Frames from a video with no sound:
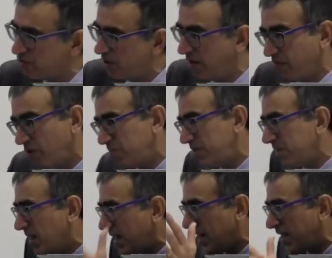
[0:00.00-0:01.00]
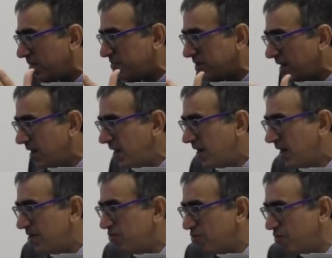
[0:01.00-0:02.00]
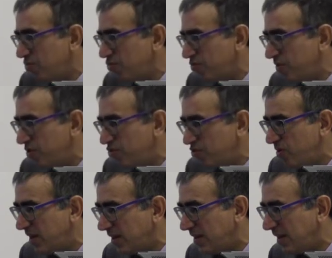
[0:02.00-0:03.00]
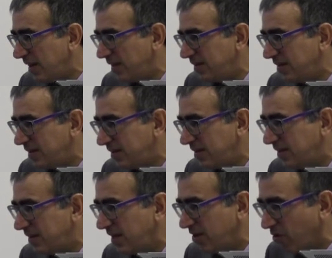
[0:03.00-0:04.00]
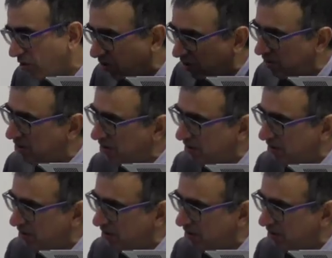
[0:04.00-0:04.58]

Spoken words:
You have object diagrams, and you want to be sure that they all